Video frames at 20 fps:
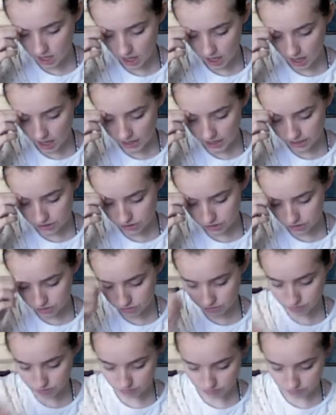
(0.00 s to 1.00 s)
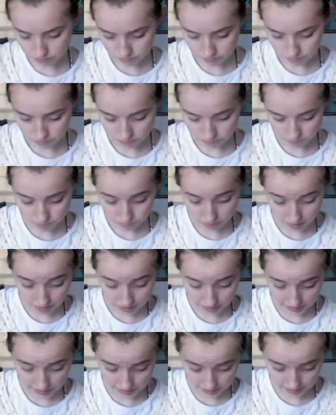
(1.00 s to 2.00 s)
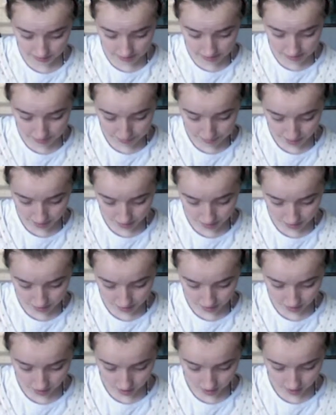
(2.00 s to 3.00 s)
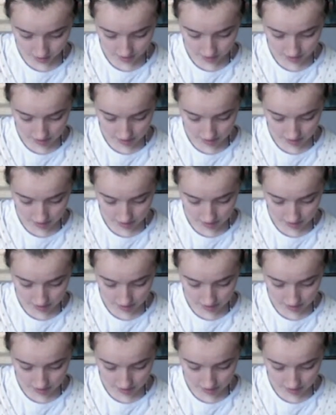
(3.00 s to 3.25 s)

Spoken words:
I do really like this pattern a lot.